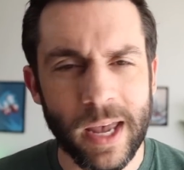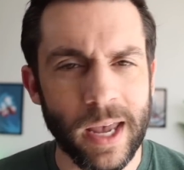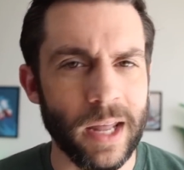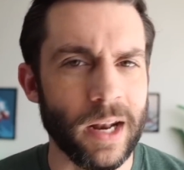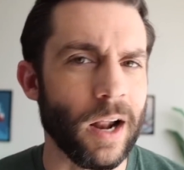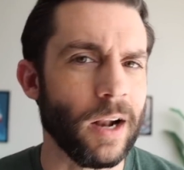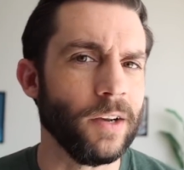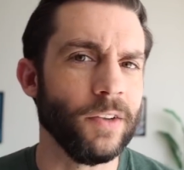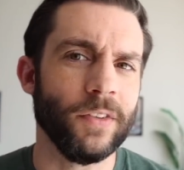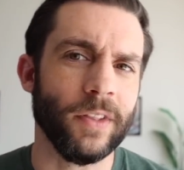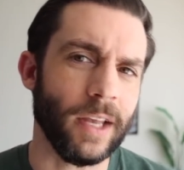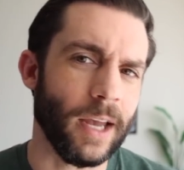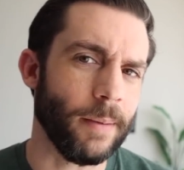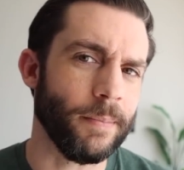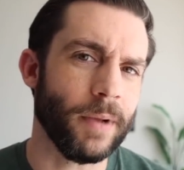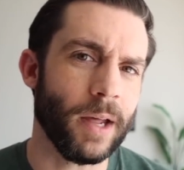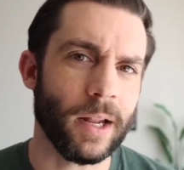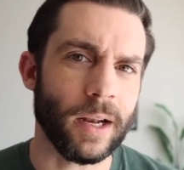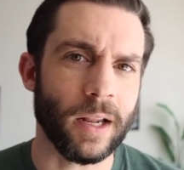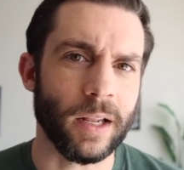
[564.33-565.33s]
And honestly, I'm
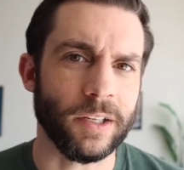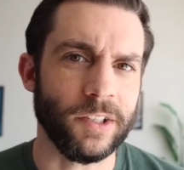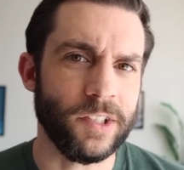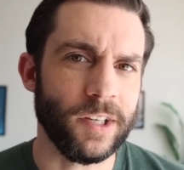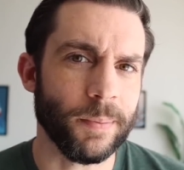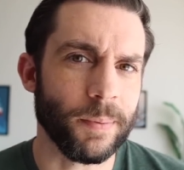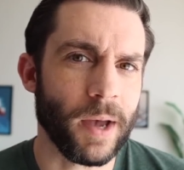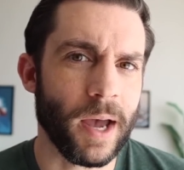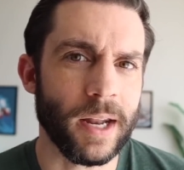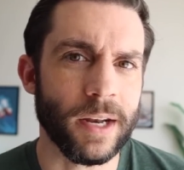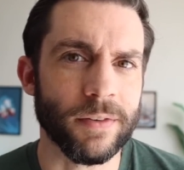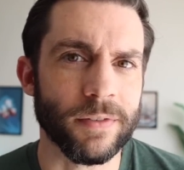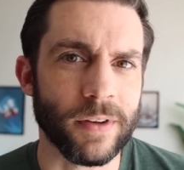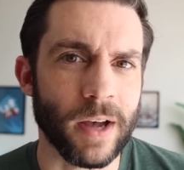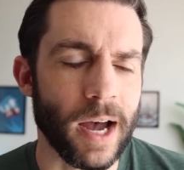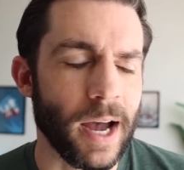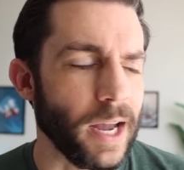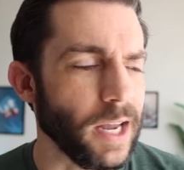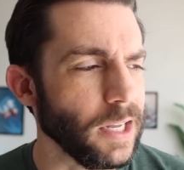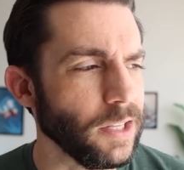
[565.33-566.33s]
not a chip kind of
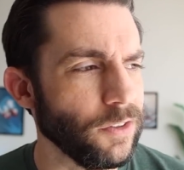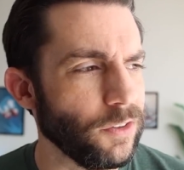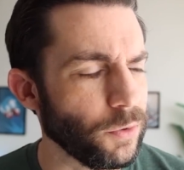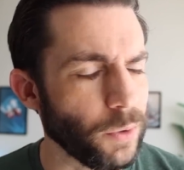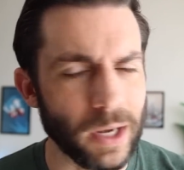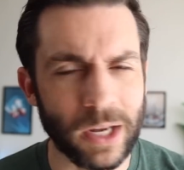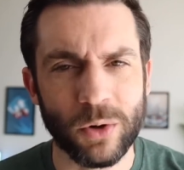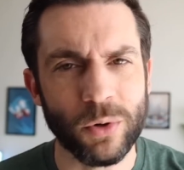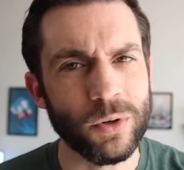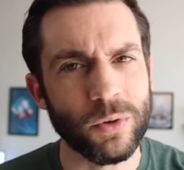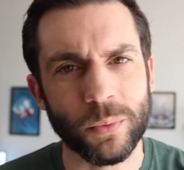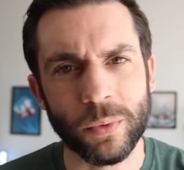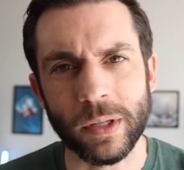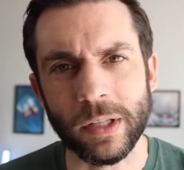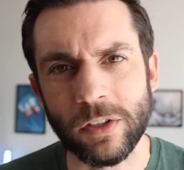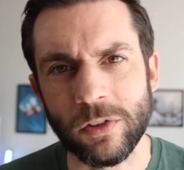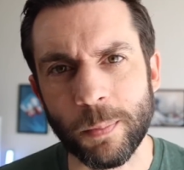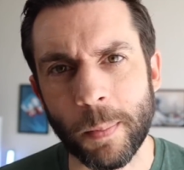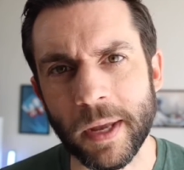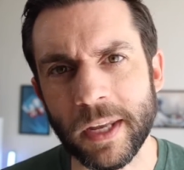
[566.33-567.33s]
guy, and so I couldn't really
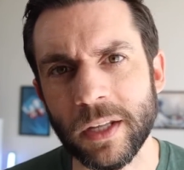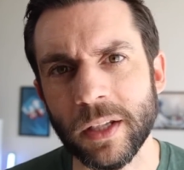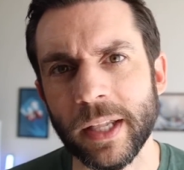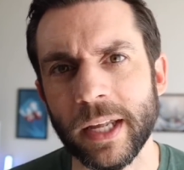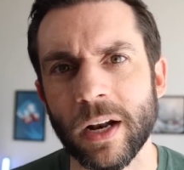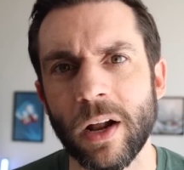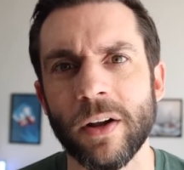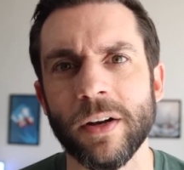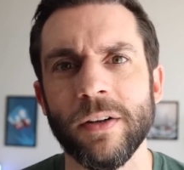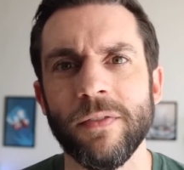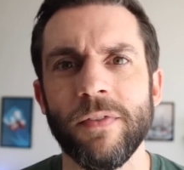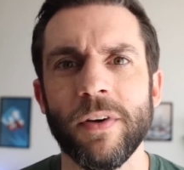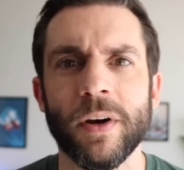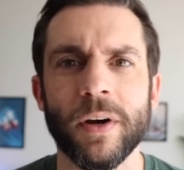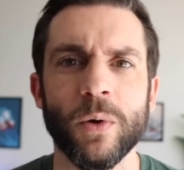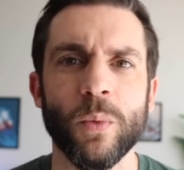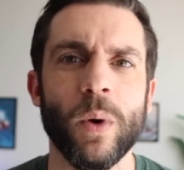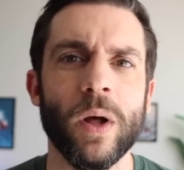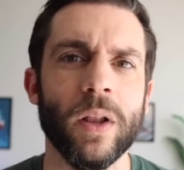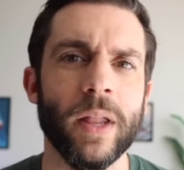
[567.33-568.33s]
speculate on it
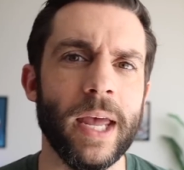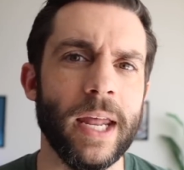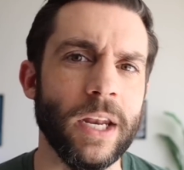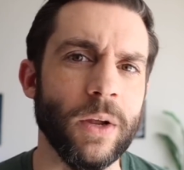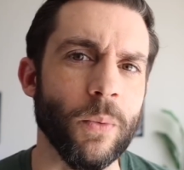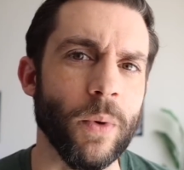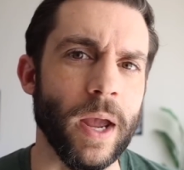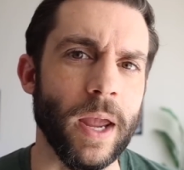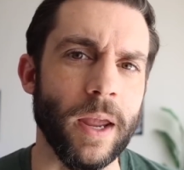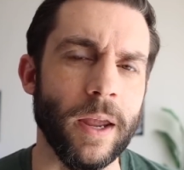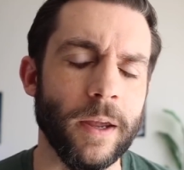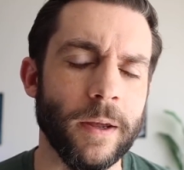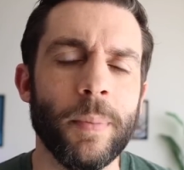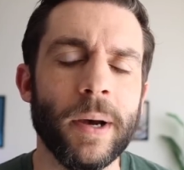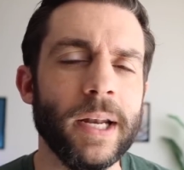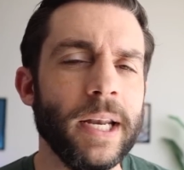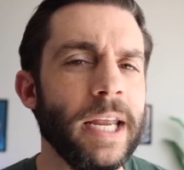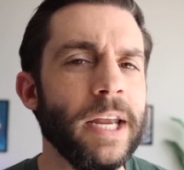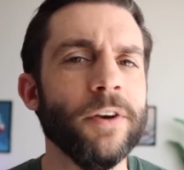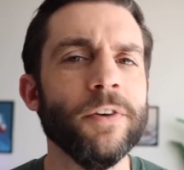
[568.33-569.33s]
very well anyway.
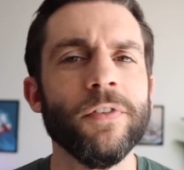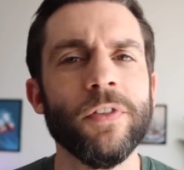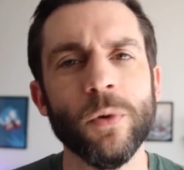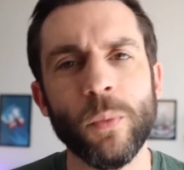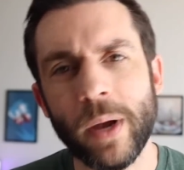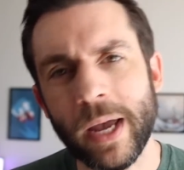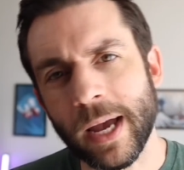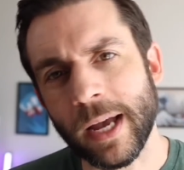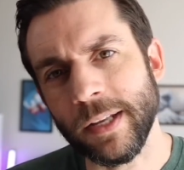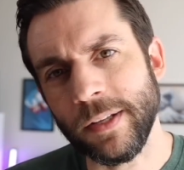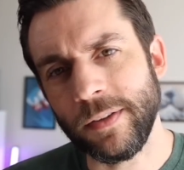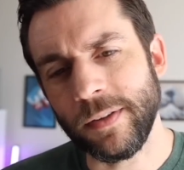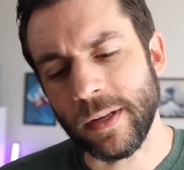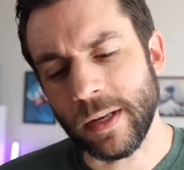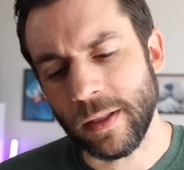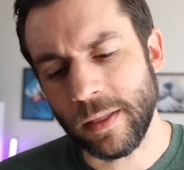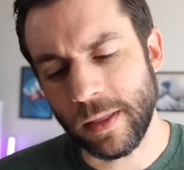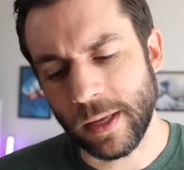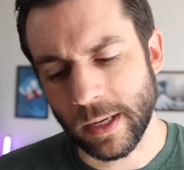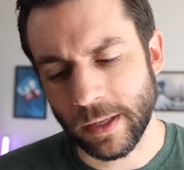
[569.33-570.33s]
But here's the way I
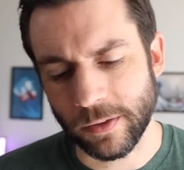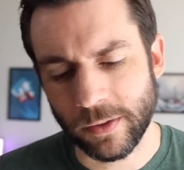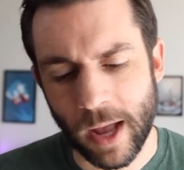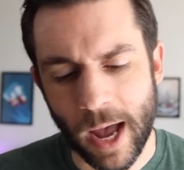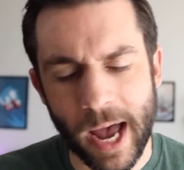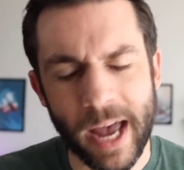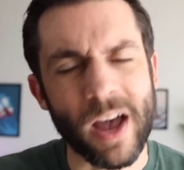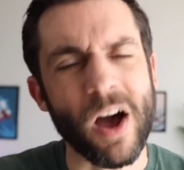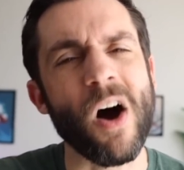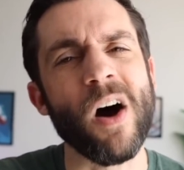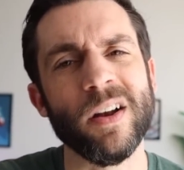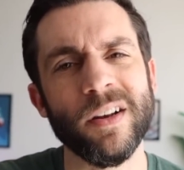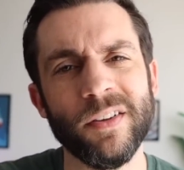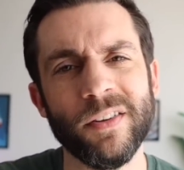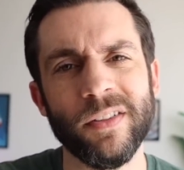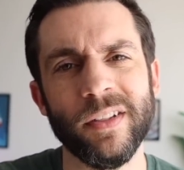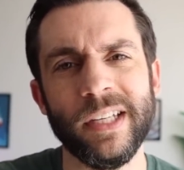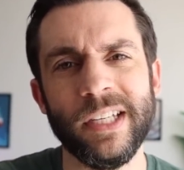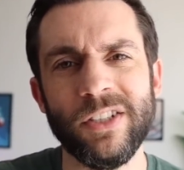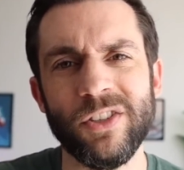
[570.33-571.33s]
see things. I
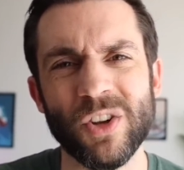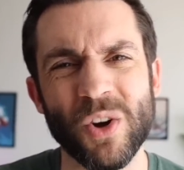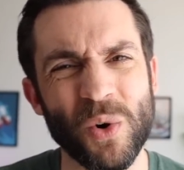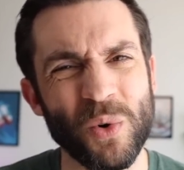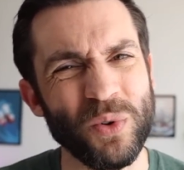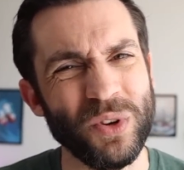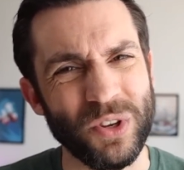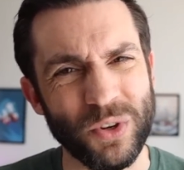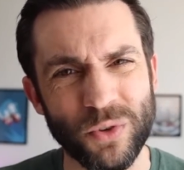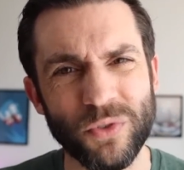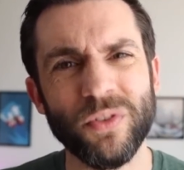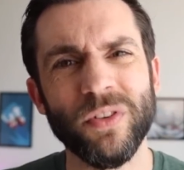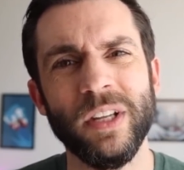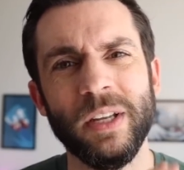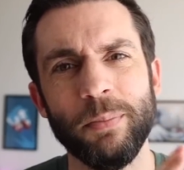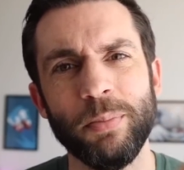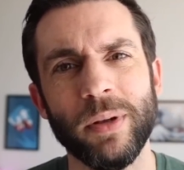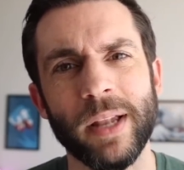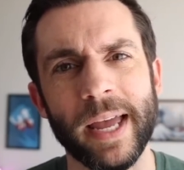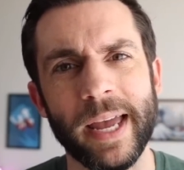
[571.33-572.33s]
honestly don't usually
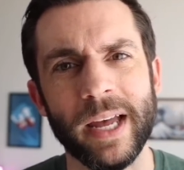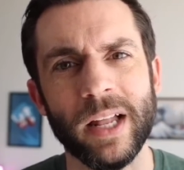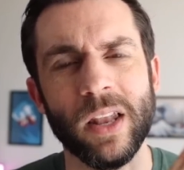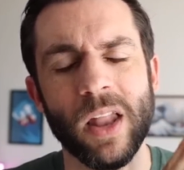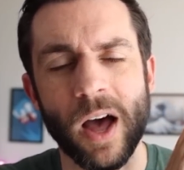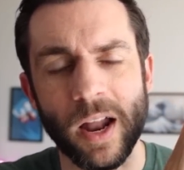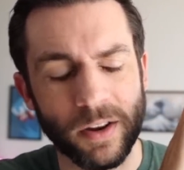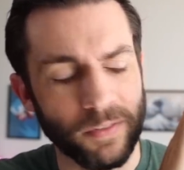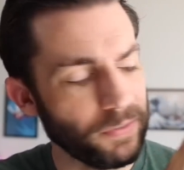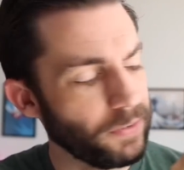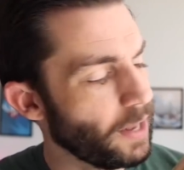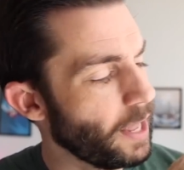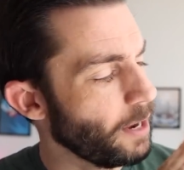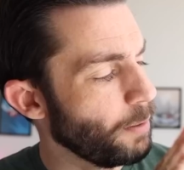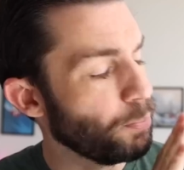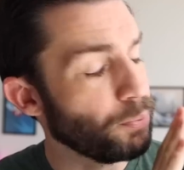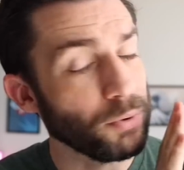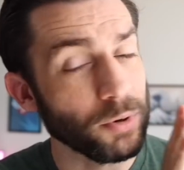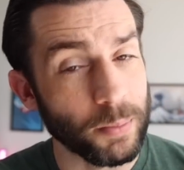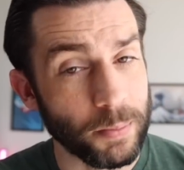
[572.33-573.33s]
play a lot of like
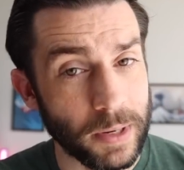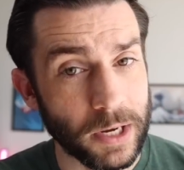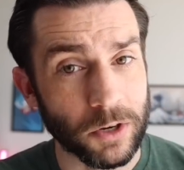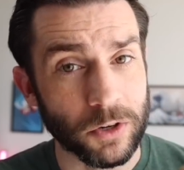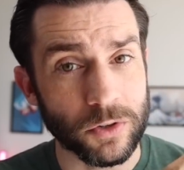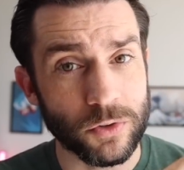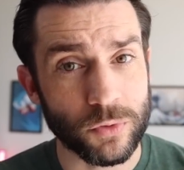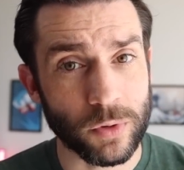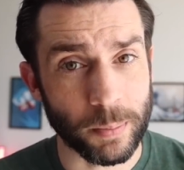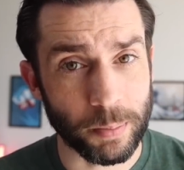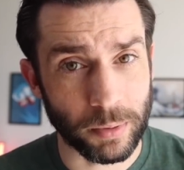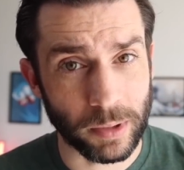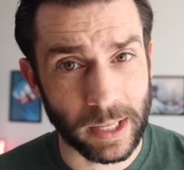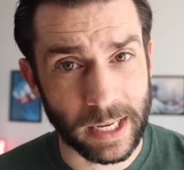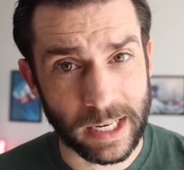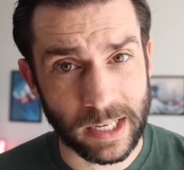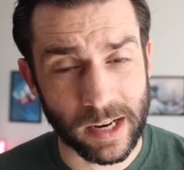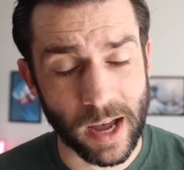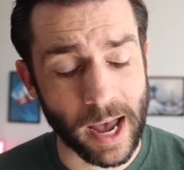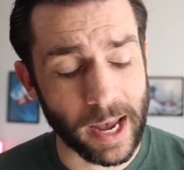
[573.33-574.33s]
premier
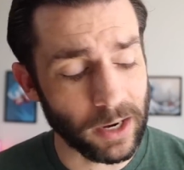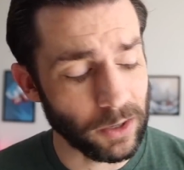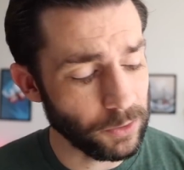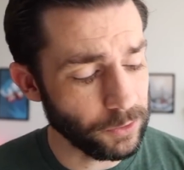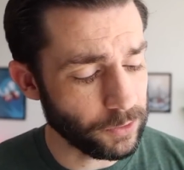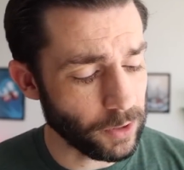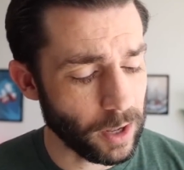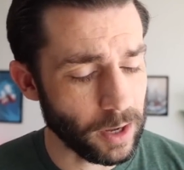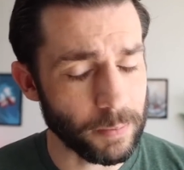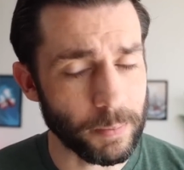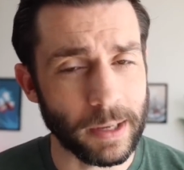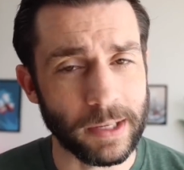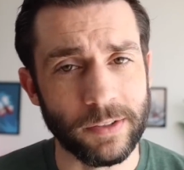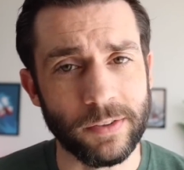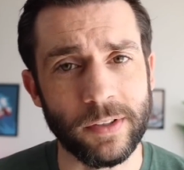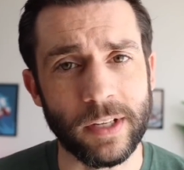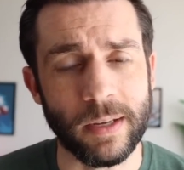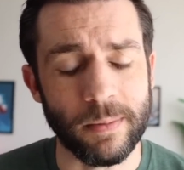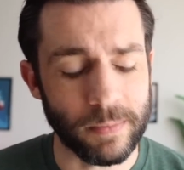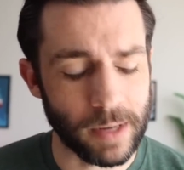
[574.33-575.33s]
AAA titles on my
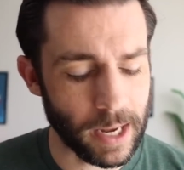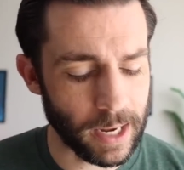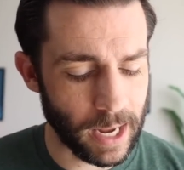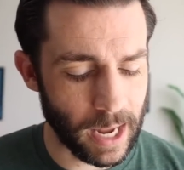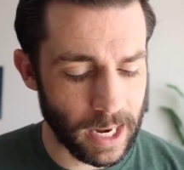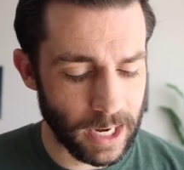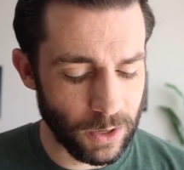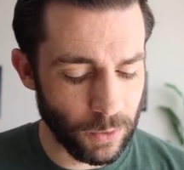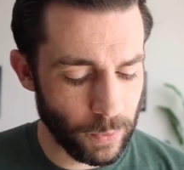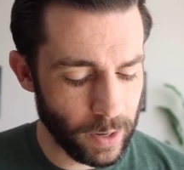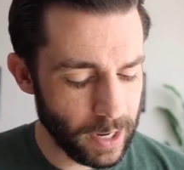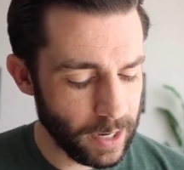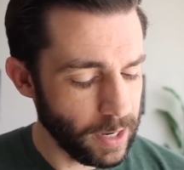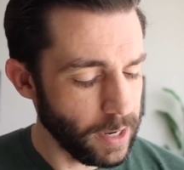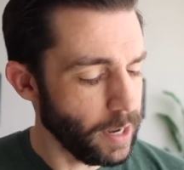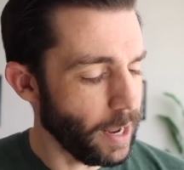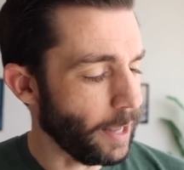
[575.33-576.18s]
Steam Deck anyway.